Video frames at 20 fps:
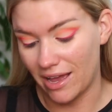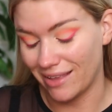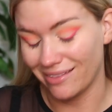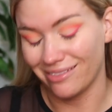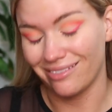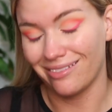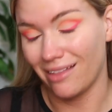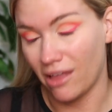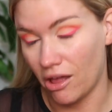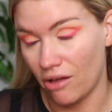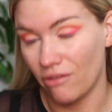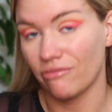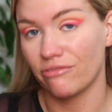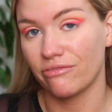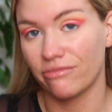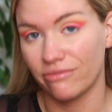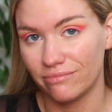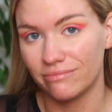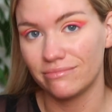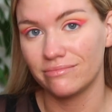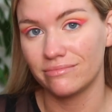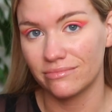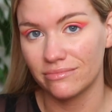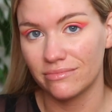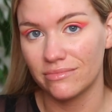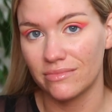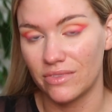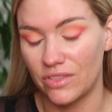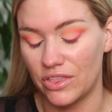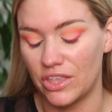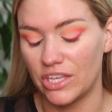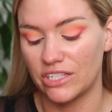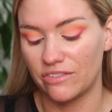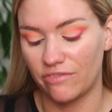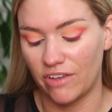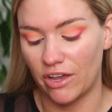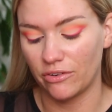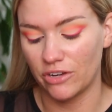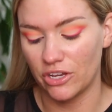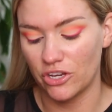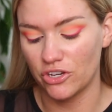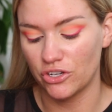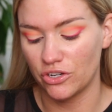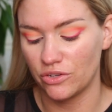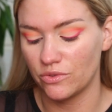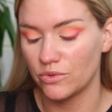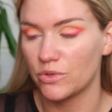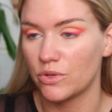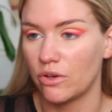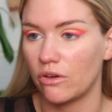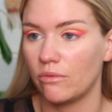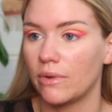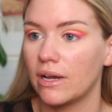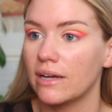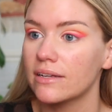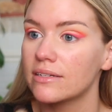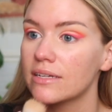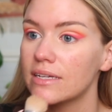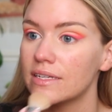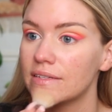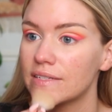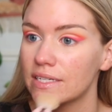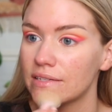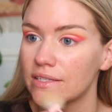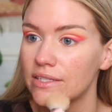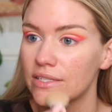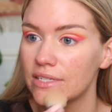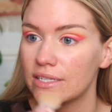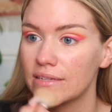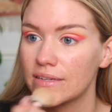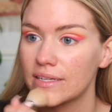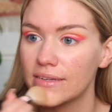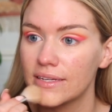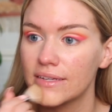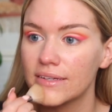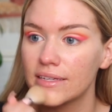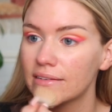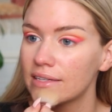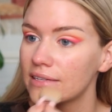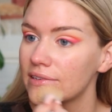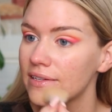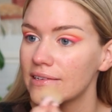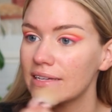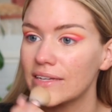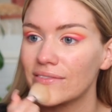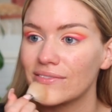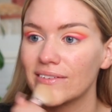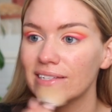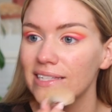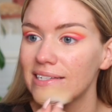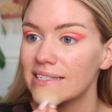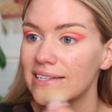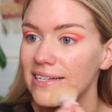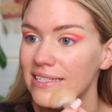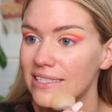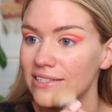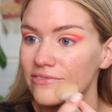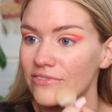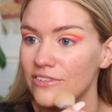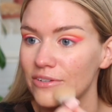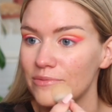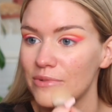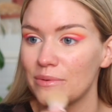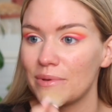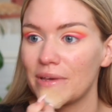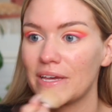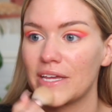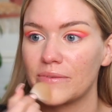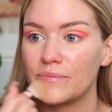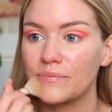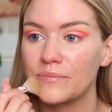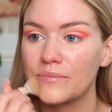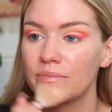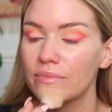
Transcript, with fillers: I love this foundation so much. It just, it really does it for me, man.